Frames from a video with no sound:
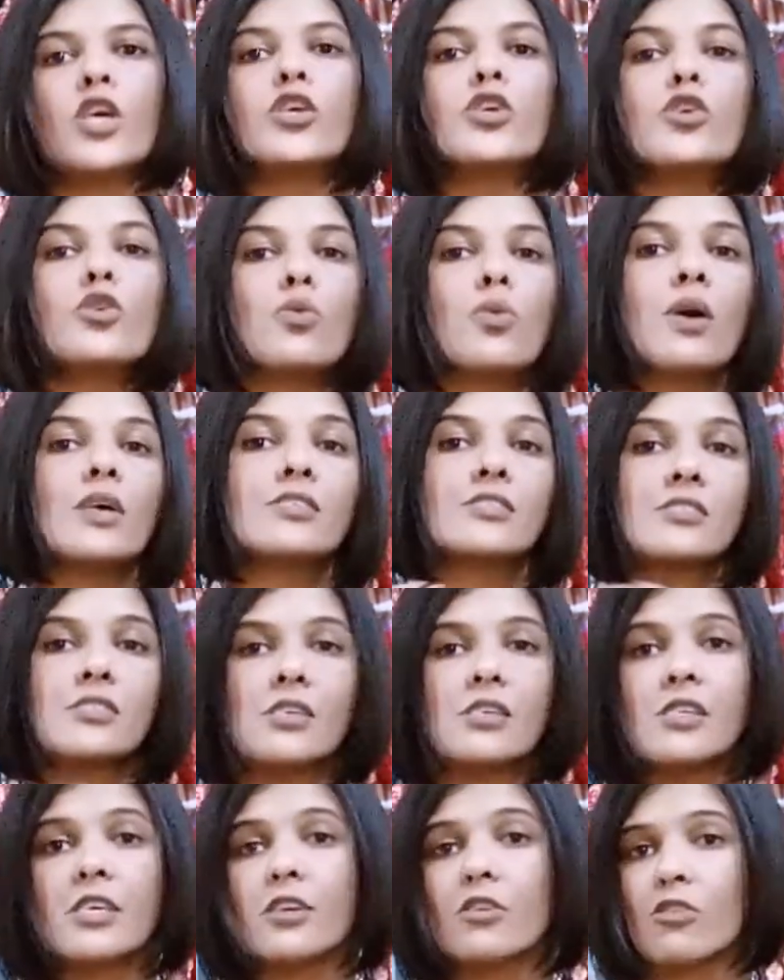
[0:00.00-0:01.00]
You are
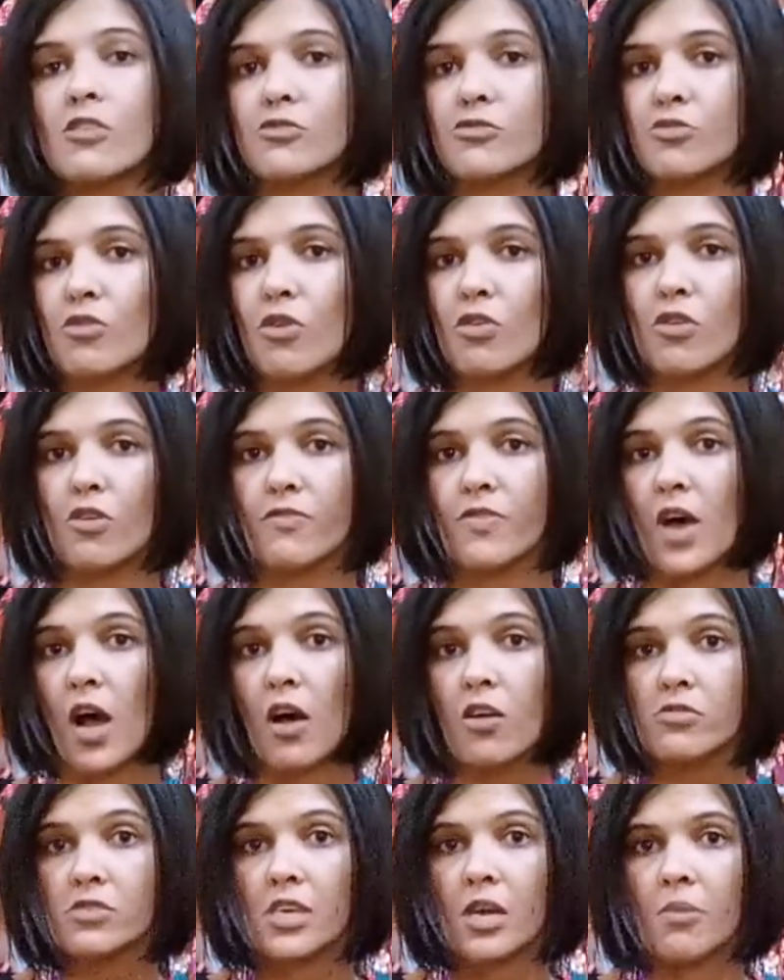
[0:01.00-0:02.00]
still in control of the
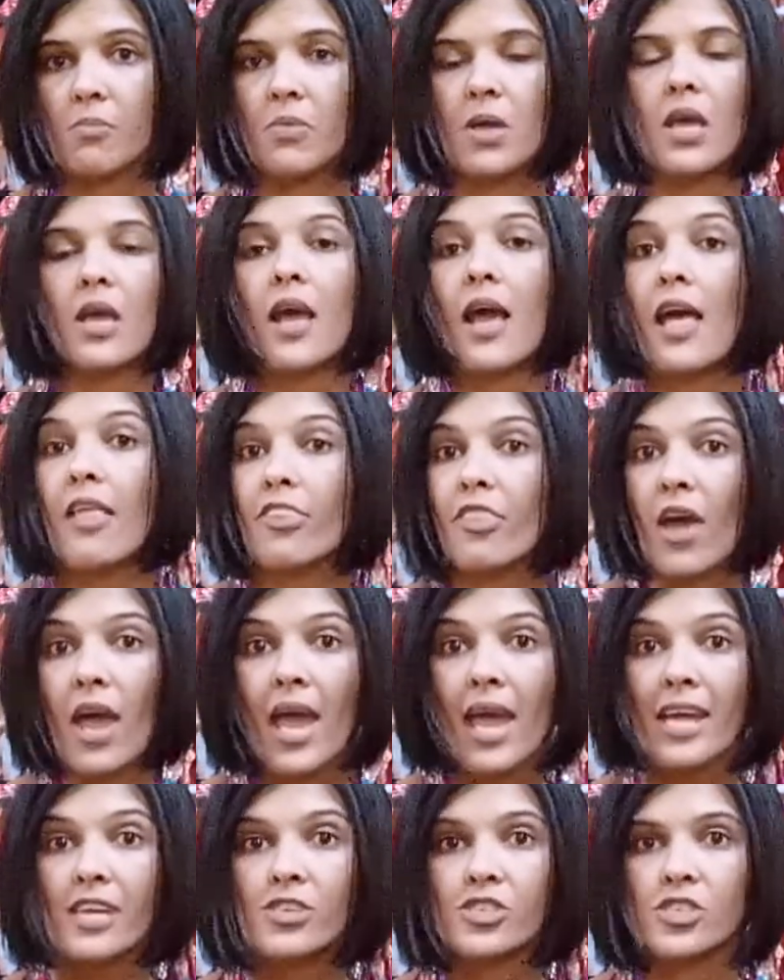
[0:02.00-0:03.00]
outcome and the
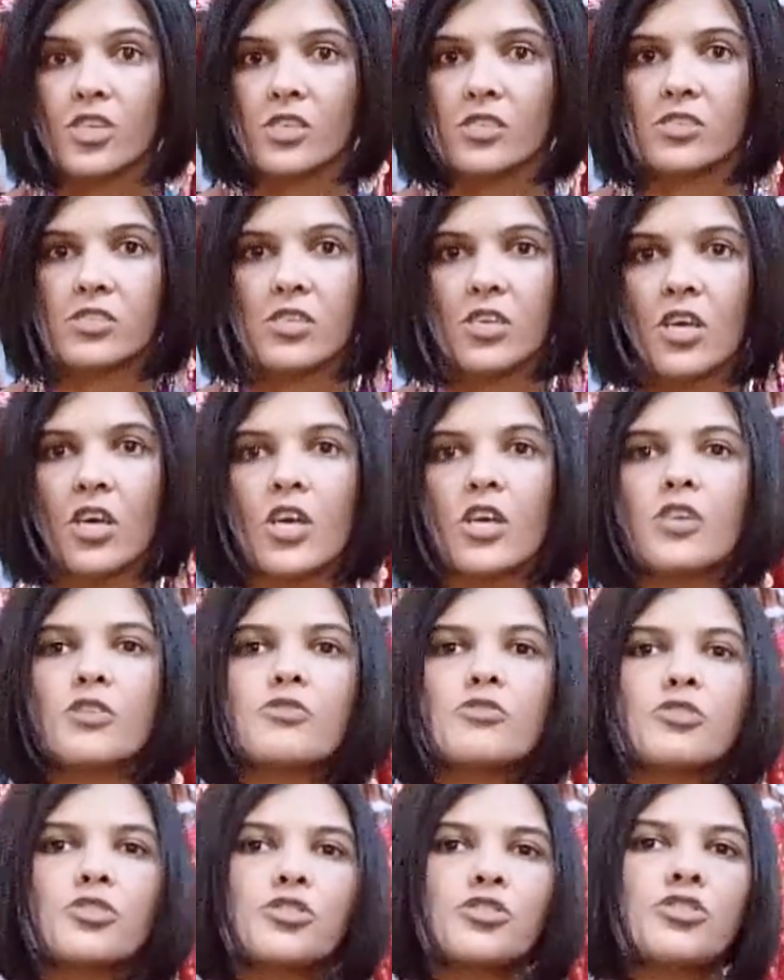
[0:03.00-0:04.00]
actions.
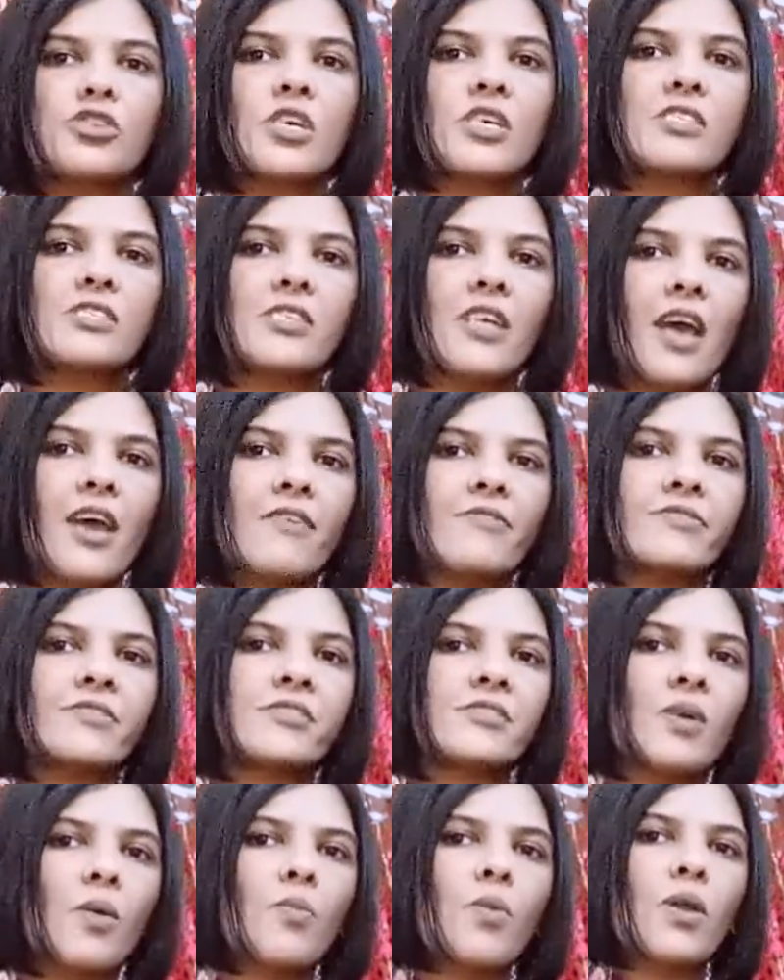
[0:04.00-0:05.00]
You just have
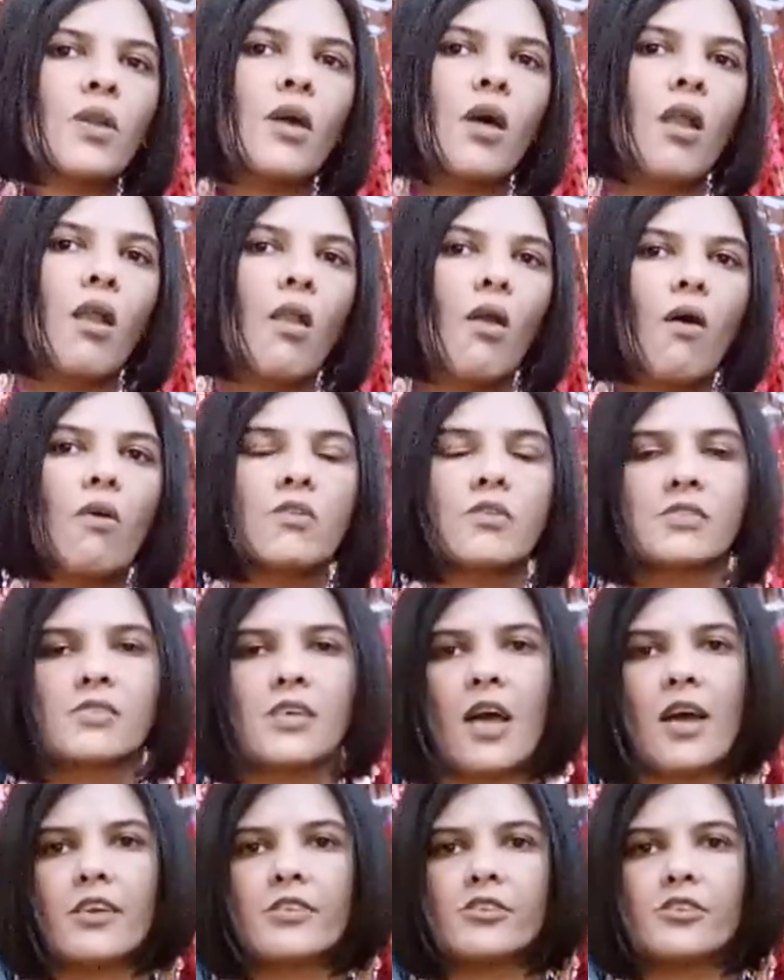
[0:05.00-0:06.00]
someone
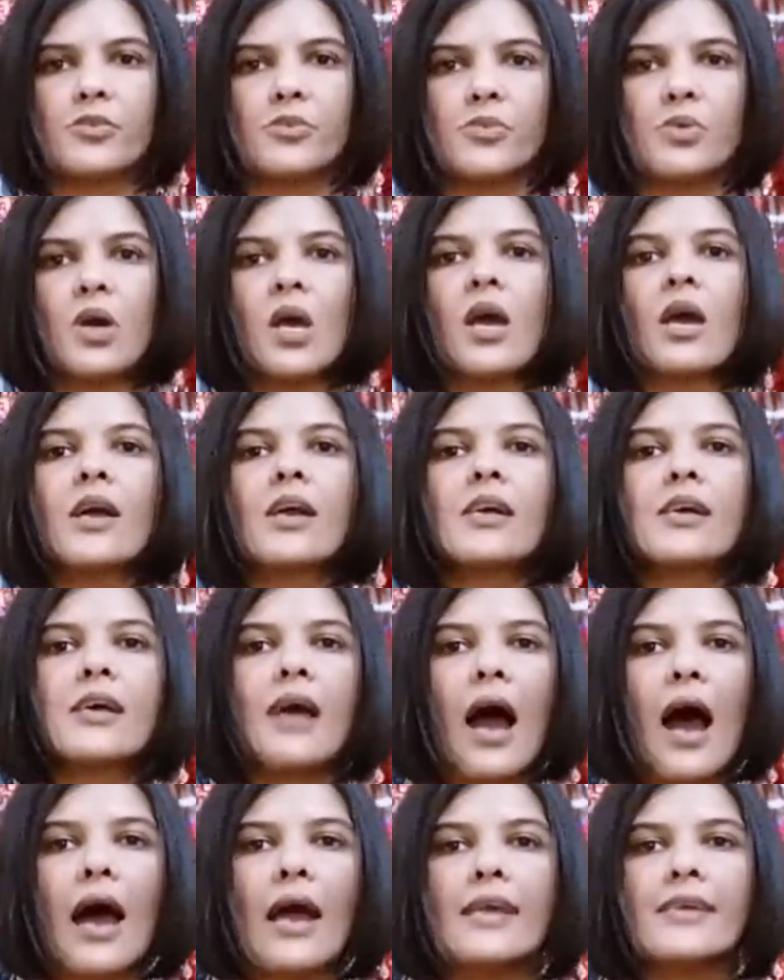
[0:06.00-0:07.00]
alongside you,
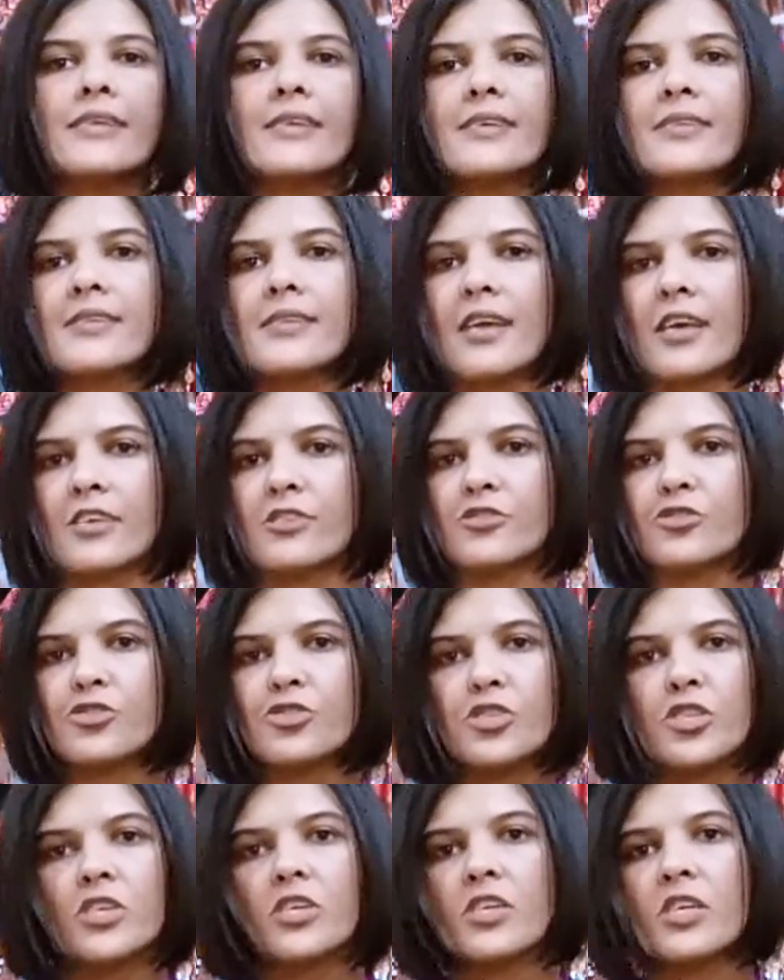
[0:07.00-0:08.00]
guiding and
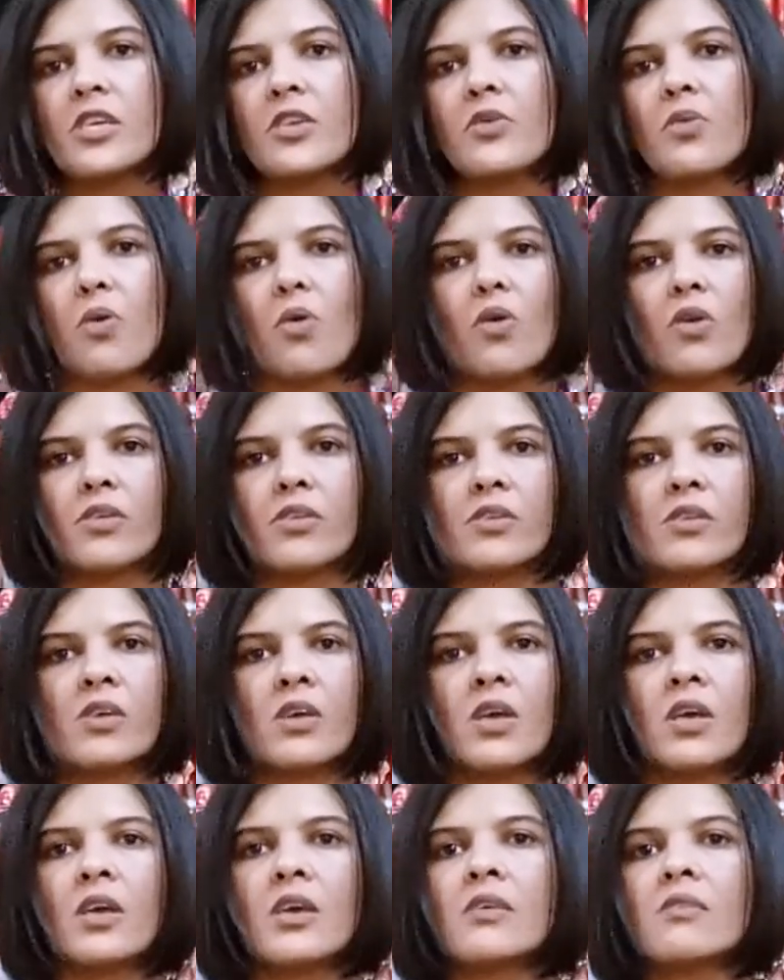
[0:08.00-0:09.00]
cheering you on,
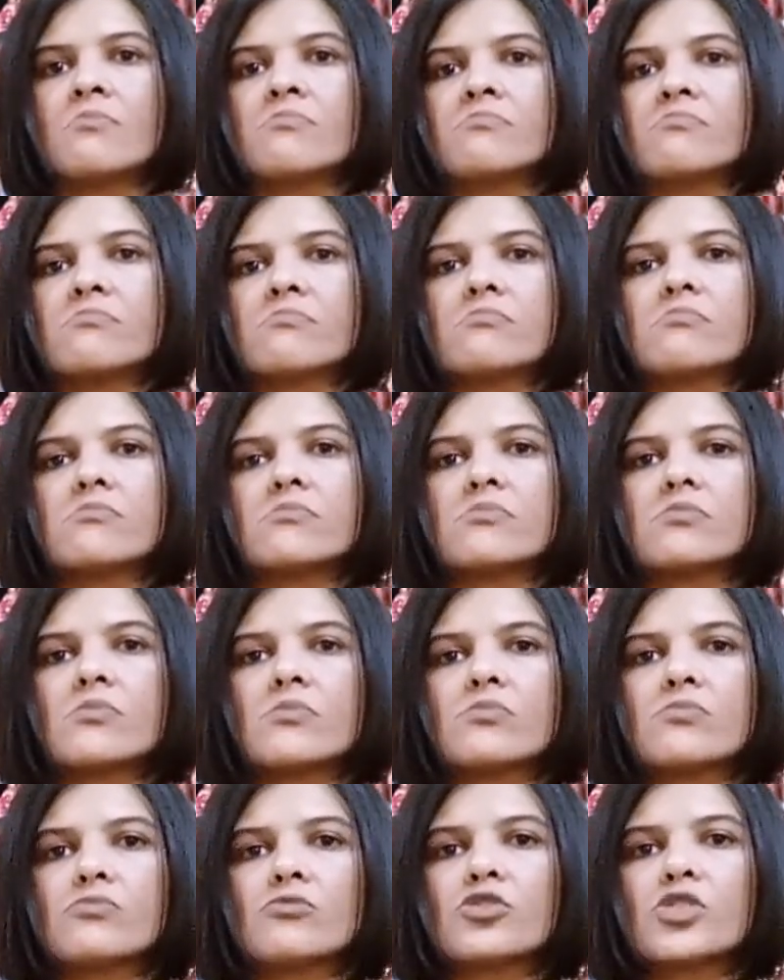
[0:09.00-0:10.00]

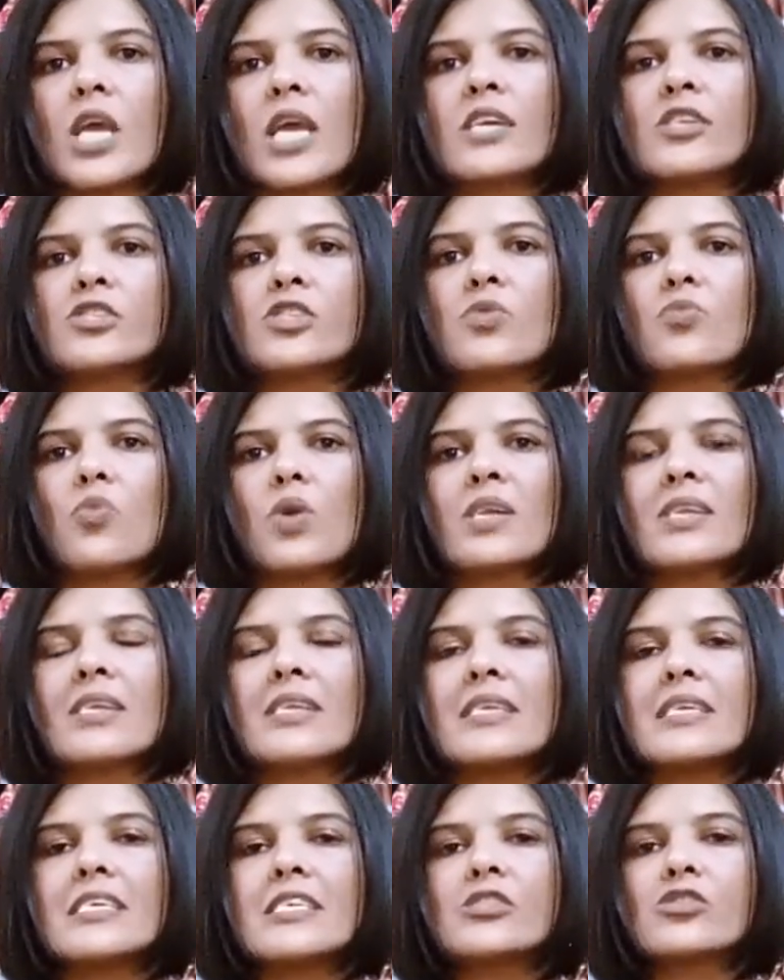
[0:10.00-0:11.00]
changing what
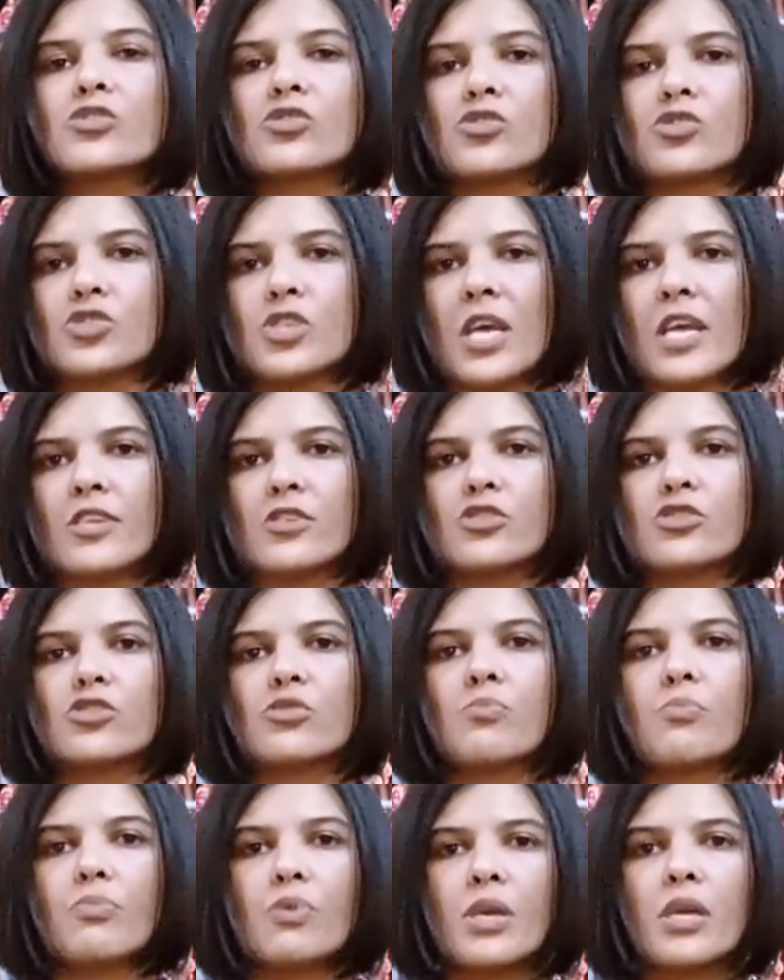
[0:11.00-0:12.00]
needs to change
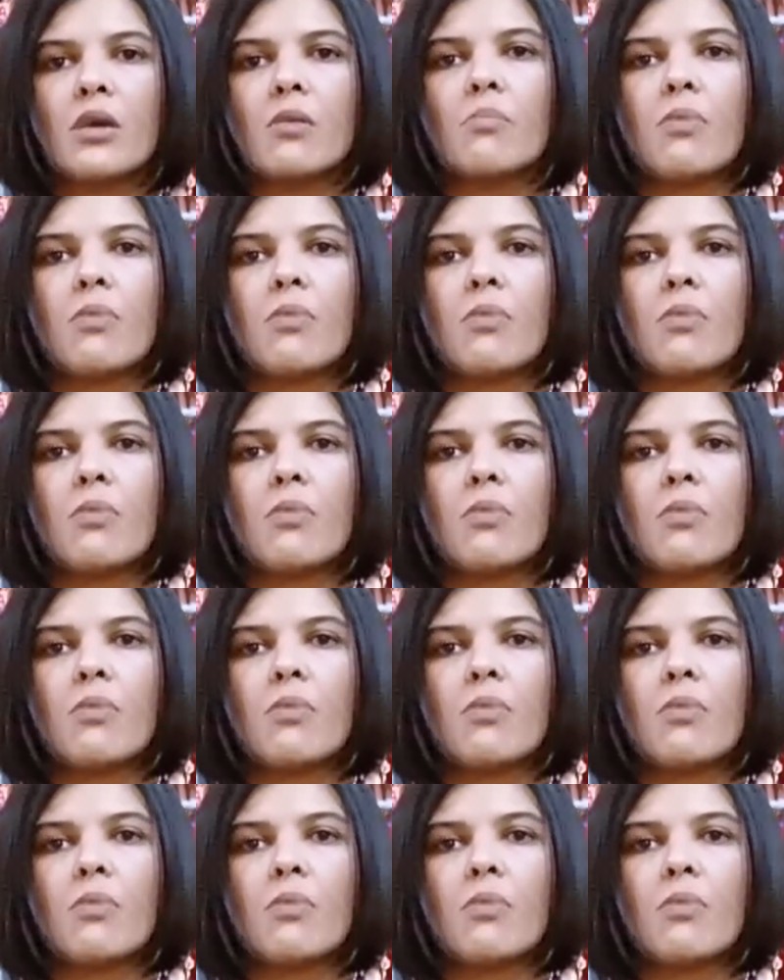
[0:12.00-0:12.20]
to bring